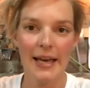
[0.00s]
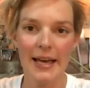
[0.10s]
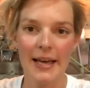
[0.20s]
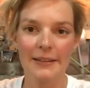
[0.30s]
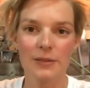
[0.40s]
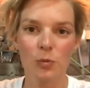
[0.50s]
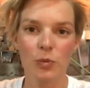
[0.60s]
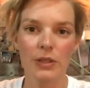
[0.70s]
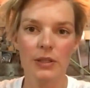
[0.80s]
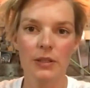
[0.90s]
And
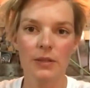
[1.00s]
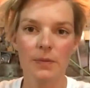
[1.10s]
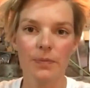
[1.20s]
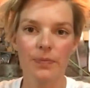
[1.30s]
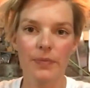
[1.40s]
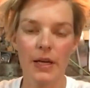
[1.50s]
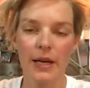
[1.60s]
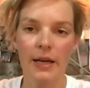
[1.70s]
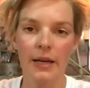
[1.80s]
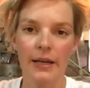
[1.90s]
we're, uh,
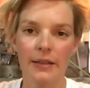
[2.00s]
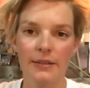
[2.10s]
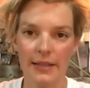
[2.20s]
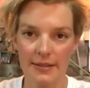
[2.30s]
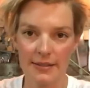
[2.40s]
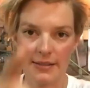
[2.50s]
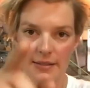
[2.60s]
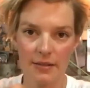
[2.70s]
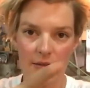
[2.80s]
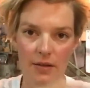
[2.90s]
and yes,